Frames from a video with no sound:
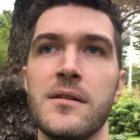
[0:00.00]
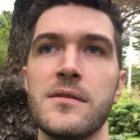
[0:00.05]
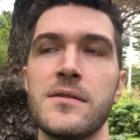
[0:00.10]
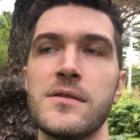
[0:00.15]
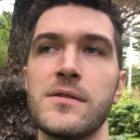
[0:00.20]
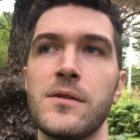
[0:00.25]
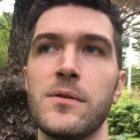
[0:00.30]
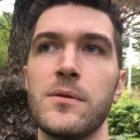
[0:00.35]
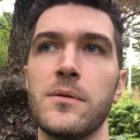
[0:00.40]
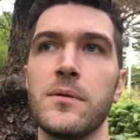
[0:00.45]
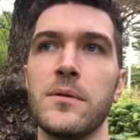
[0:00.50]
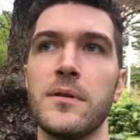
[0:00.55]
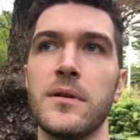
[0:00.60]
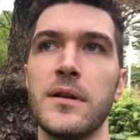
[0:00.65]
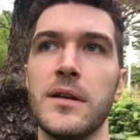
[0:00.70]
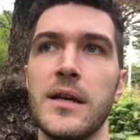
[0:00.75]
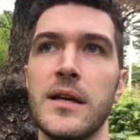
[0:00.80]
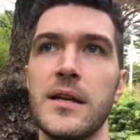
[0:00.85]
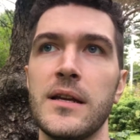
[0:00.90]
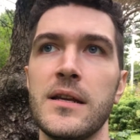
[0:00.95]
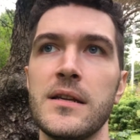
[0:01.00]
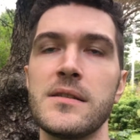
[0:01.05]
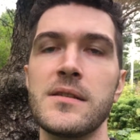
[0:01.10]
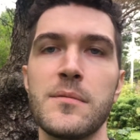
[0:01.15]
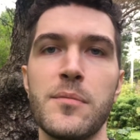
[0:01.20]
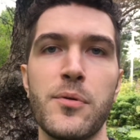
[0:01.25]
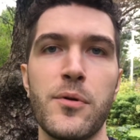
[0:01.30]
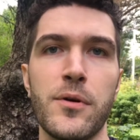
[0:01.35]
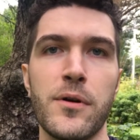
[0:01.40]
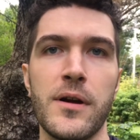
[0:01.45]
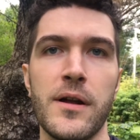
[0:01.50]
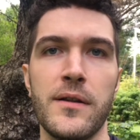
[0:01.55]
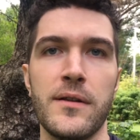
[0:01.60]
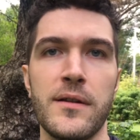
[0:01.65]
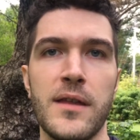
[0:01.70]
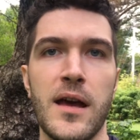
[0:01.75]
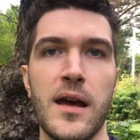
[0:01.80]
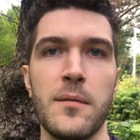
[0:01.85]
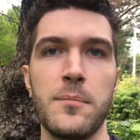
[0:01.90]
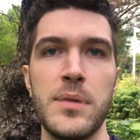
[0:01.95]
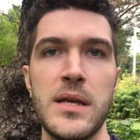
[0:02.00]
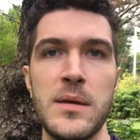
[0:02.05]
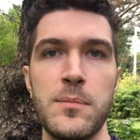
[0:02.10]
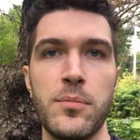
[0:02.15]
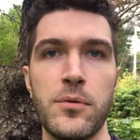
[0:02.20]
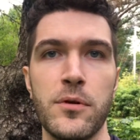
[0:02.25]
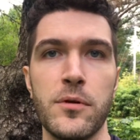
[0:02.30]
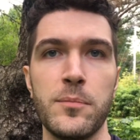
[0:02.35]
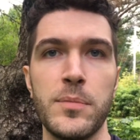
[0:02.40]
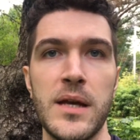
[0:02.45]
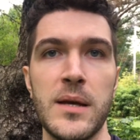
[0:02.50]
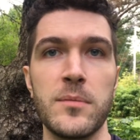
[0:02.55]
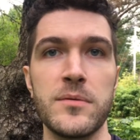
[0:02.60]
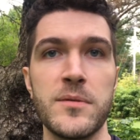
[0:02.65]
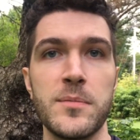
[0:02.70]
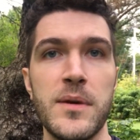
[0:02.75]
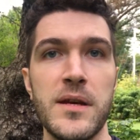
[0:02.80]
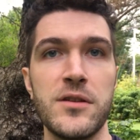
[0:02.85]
So it is important that people be able to